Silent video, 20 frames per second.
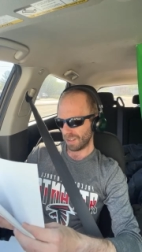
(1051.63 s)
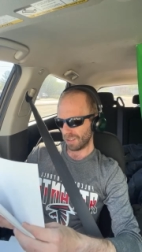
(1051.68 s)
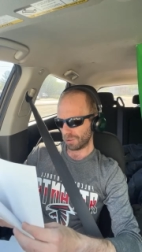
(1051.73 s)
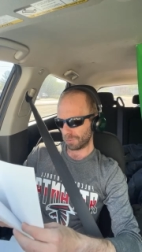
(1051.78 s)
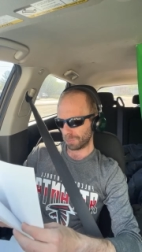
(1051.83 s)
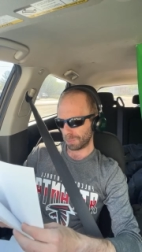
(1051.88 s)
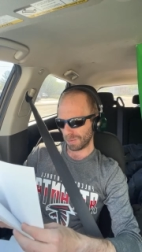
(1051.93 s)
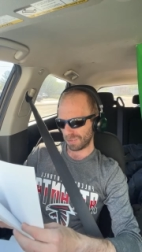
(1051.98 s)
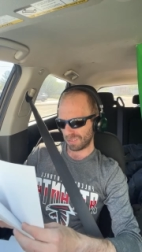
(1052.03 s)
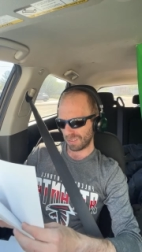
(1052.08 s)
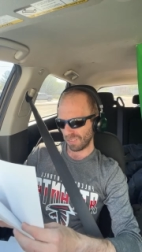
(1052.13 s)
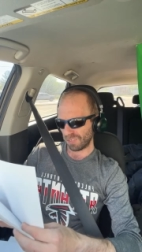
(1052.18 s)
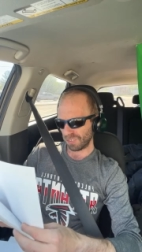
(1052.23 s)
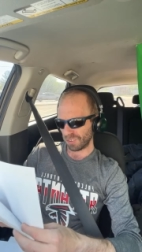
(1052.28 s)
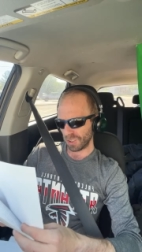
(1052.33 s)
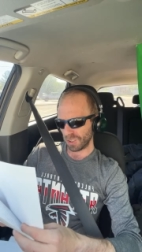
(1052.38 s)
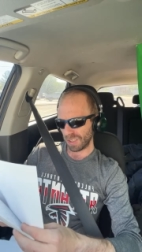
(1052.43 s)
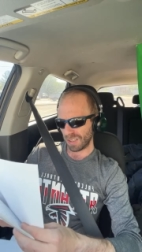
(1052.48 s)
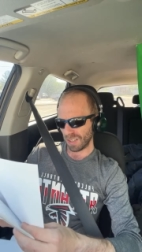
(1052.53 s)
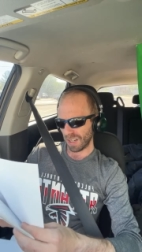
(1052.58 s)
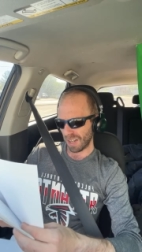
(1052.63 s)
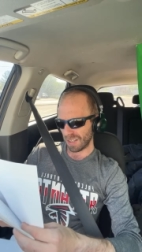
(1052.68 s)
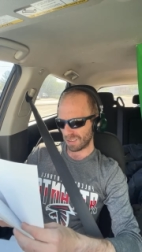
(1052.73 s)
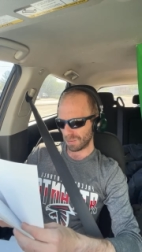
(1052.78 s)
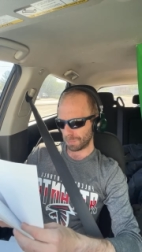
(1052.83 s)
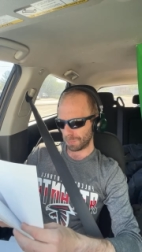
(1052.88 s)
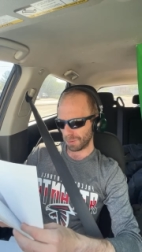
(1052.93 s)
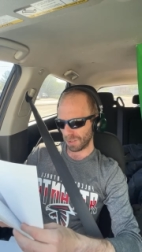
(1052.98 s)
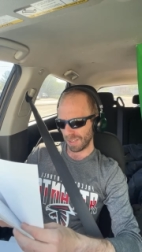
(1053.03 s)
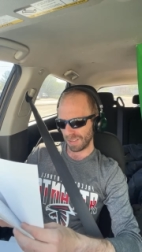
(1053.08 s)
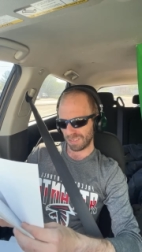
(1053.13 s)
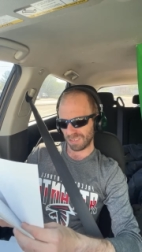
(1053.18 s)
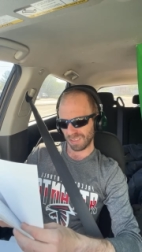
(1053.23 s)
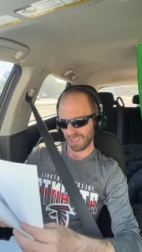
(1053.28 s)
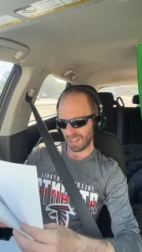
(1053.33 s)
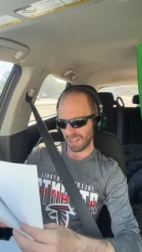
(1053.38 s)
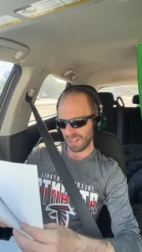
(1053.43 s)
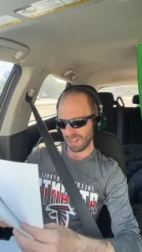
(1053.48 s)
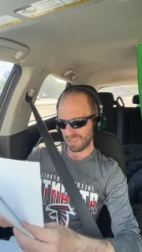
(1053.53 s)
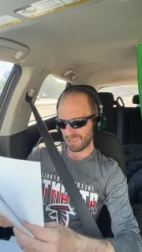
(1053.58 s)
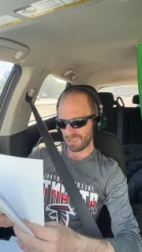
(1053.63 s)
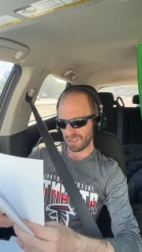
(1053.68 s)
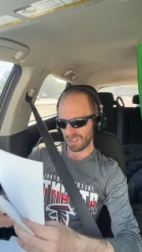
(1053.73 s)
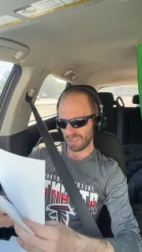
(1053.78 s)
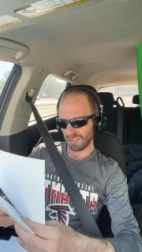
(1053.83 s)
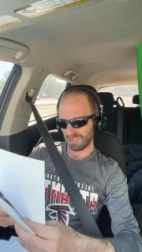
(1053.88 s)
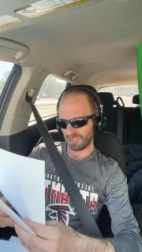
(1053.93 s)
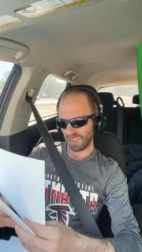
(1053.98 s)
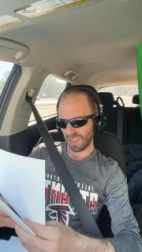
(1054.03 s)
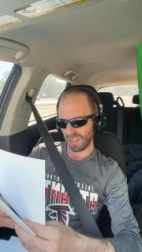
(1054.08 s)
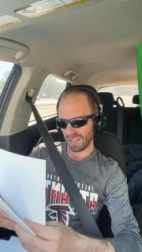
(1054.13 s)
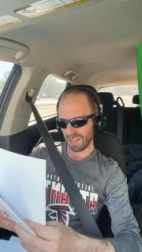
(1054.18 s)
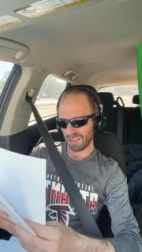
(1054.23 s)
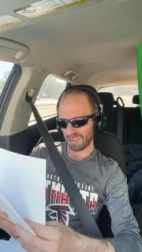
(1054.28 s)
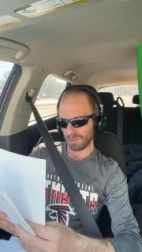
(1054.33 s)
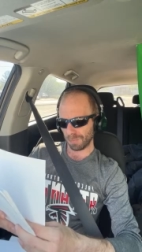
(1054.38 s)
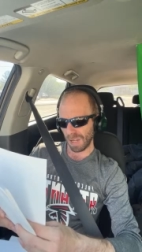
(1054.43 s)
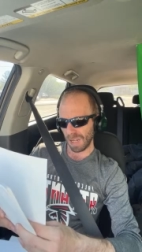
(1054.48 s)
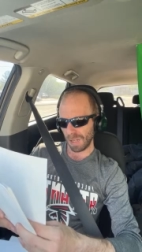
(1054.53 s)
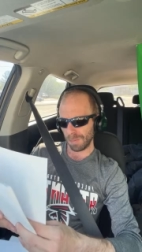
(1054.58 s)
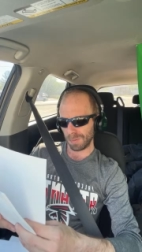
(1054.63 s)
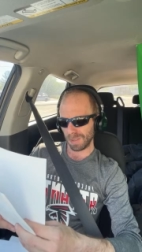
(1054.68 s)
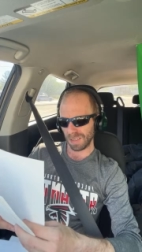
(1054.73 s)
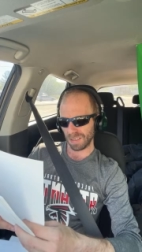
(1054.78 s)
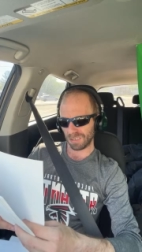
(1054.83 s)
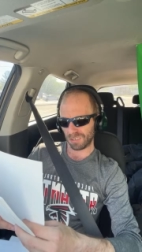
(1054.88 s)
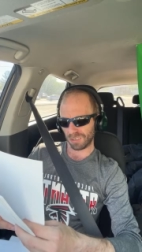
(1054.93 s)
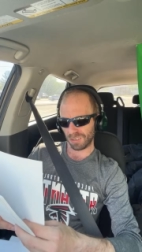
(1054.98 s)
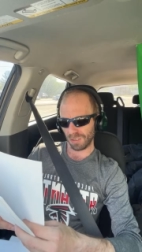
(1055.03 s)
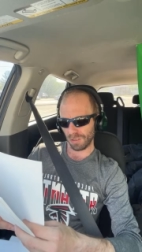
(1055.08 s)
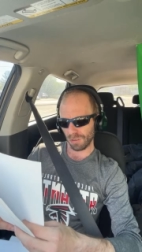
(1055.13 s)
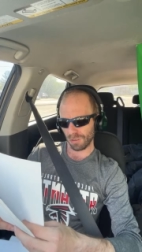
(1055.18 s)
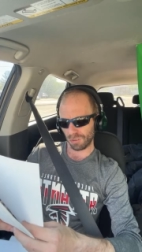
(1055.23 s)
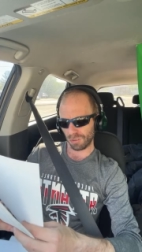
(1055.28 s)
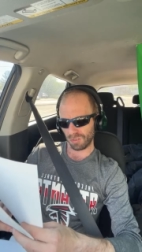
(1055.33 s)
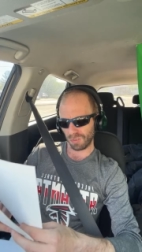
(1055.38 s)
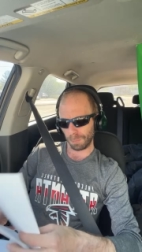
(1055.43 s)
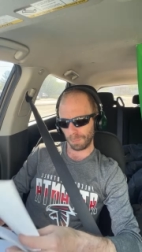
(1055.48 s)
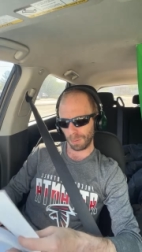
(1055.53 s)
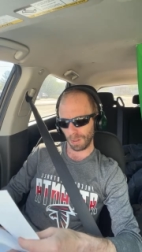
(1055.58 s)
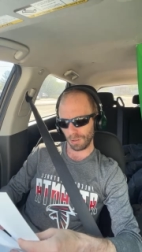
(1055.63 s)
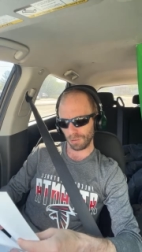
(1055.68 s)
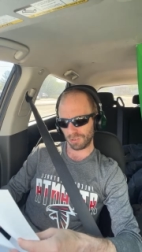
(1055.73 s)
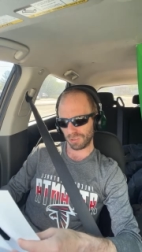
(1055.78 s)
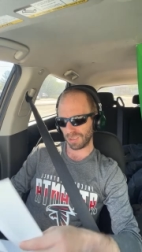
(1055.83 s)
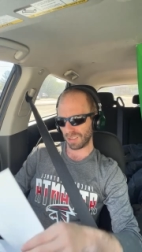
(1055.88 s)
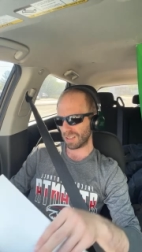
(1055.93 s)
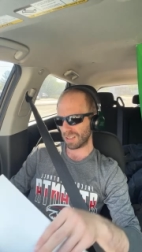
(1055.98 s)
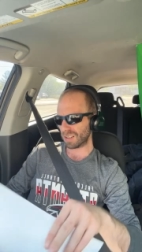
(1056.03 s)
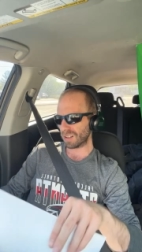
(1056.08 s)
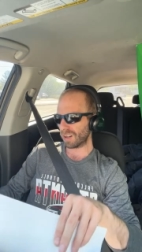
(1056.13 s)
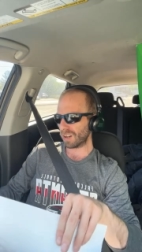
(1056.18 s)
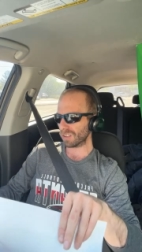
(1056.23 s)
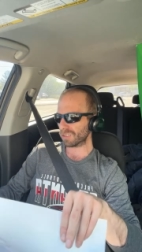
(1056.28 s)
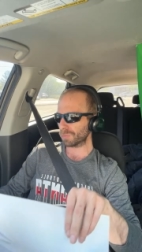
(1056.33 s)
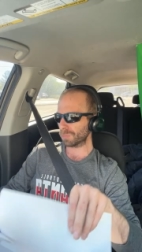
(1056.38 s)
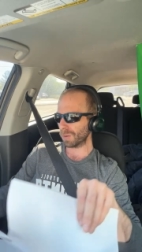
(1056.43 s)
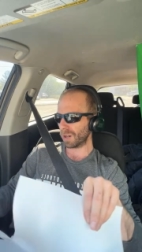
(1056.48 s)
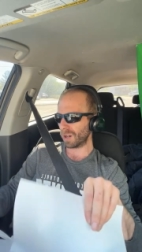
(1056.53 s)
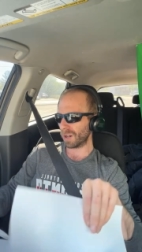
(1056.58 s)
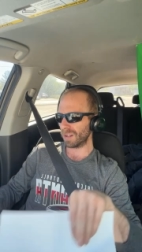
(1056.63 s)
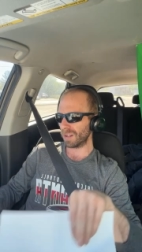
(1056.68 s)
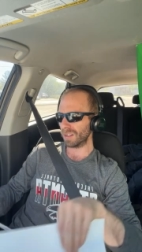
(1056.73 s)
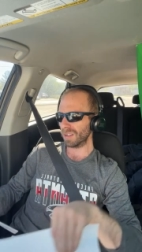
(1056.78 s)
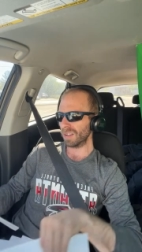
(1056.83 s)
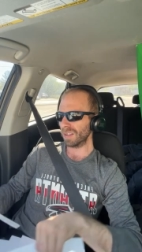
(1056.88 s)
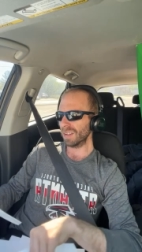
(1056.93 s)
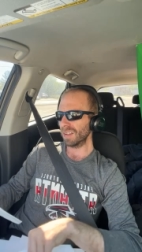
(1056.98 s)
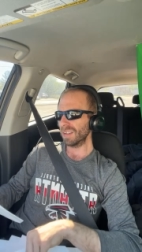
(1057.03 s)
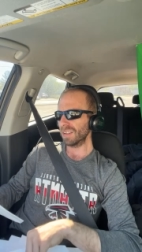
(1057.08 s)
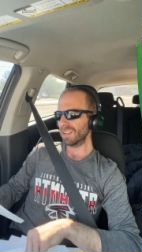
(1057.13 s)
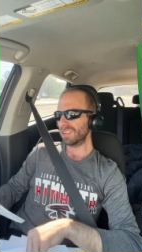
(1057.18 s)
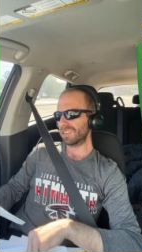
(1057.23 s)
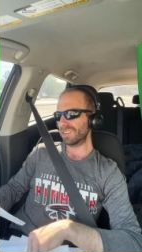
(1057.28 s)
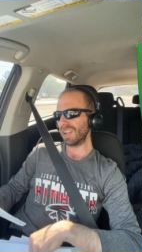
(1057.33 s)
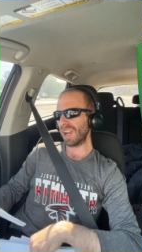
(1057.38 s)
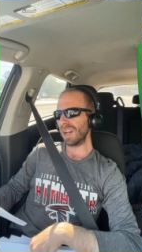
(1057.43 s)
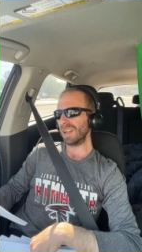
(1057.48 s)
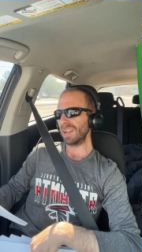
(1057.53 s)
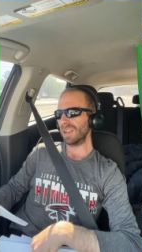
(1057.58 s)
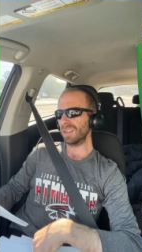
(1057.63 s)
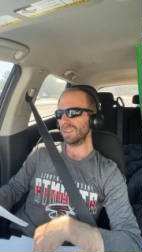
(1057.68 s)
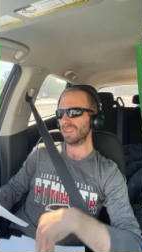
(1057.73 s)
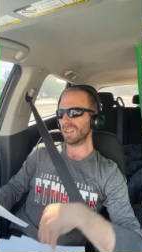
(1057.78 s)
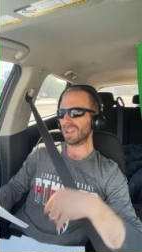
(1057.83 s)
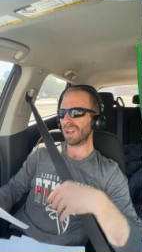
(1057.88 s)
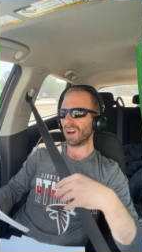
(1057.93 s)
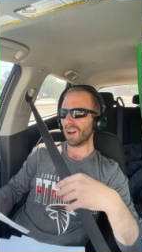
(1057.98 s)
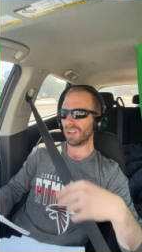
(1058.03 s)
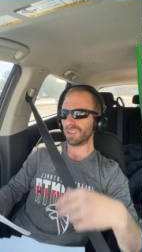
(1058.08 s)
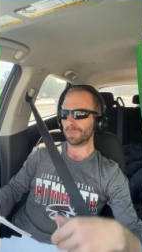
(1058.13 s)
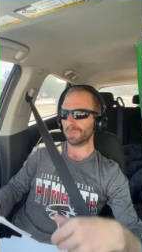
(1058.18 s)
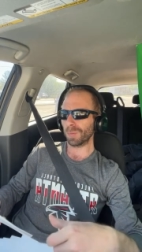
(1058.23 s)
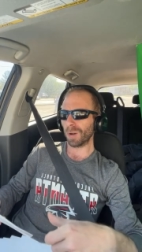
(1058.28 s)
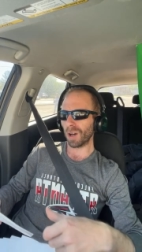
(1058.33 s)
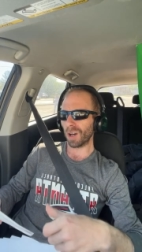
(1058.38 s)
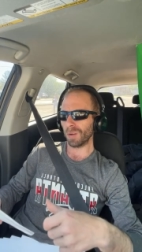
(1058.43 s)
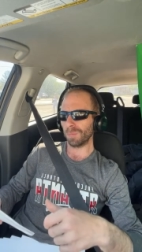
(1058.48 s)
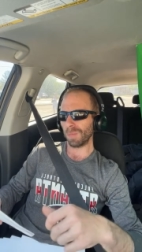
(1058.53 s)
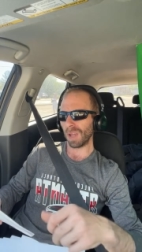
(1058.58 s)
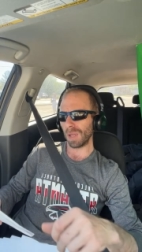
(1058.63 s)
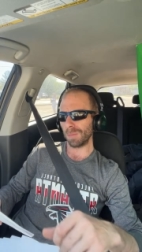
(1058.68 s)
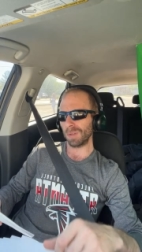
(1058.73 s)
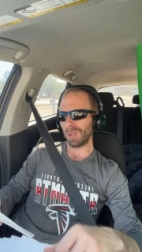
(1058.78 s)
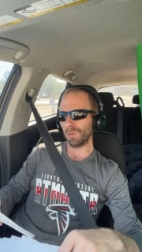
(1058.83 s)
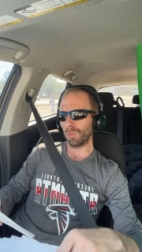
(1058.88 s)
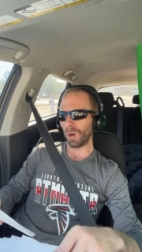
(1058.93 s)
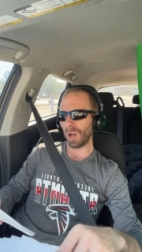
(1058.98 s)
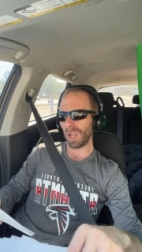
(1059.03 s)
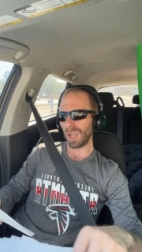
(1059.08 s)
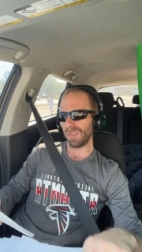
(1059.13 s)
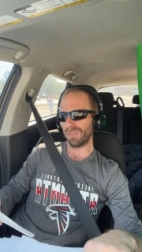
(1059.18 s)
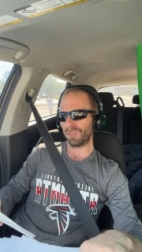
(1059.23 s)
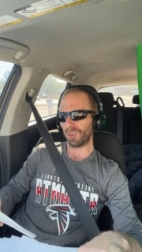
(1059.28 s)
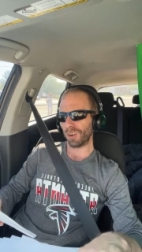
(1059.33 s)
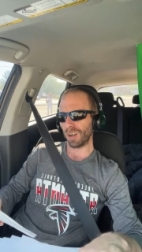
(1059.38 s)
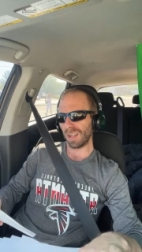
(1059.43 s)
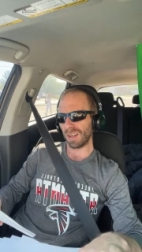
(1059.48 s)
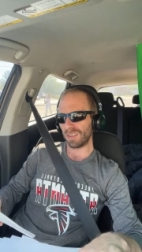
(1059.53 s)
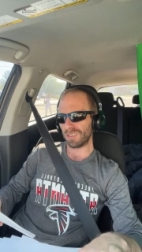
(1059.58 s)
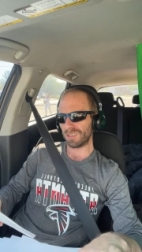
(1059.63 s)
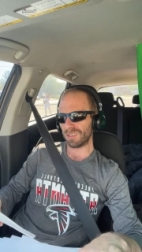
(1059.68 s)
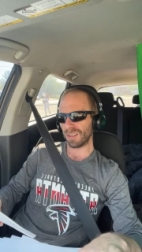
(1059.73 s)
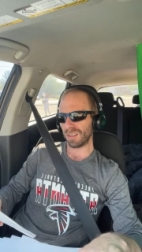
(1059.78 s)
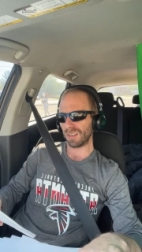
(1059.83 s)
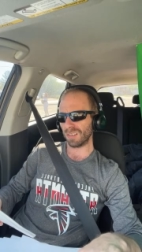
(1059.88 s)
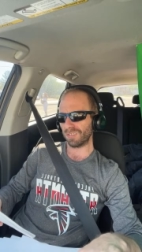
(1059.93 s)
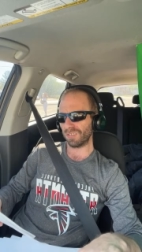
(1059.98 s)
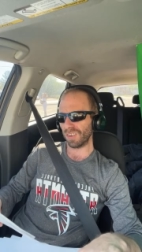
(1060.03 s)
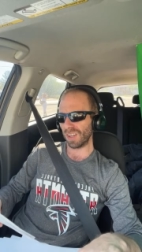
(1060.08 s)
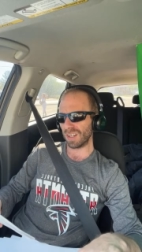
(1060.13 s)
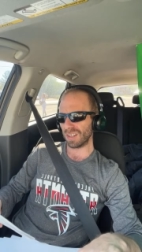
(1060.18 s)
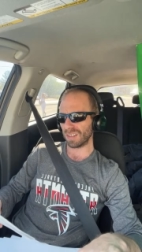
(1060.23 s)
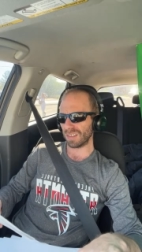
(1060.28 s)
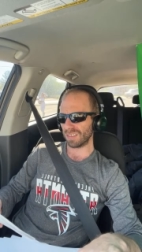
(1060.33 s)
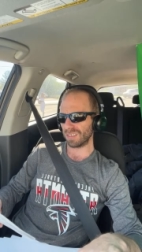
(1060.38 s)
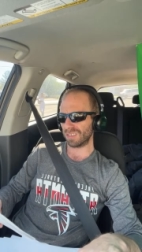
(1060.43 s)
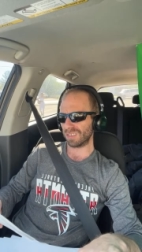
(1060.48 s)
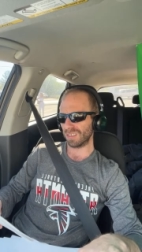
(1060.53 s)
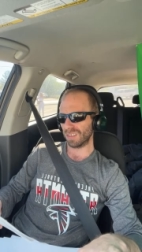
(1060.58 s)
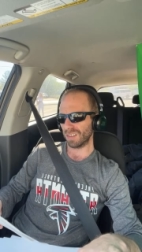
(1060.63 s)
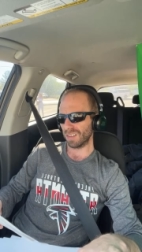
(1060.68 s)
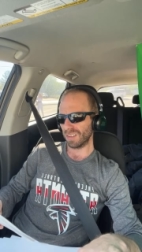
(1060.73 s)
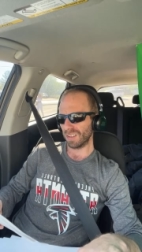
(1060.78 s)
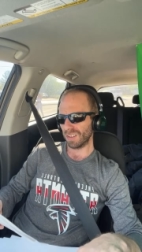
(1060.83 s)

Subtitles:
specifically contemplates that indigent defendants may be excused from posting a cost bond, stating the cost bond may be waived for indigent defendants.